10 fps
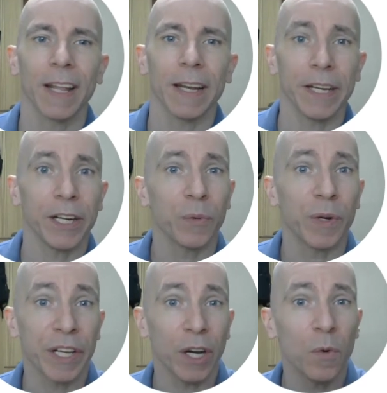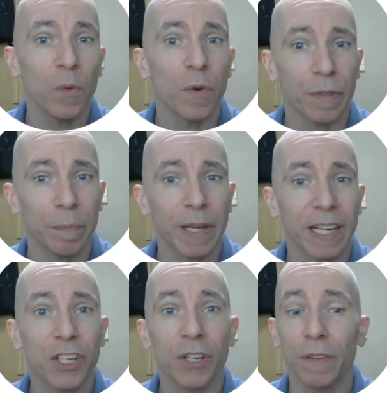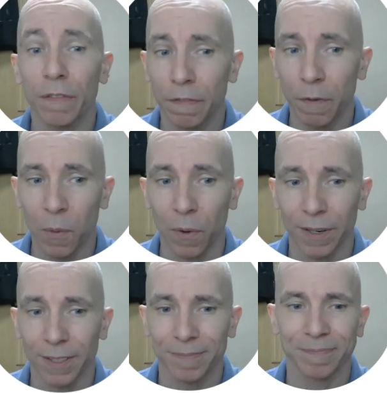Here we go with picture 4.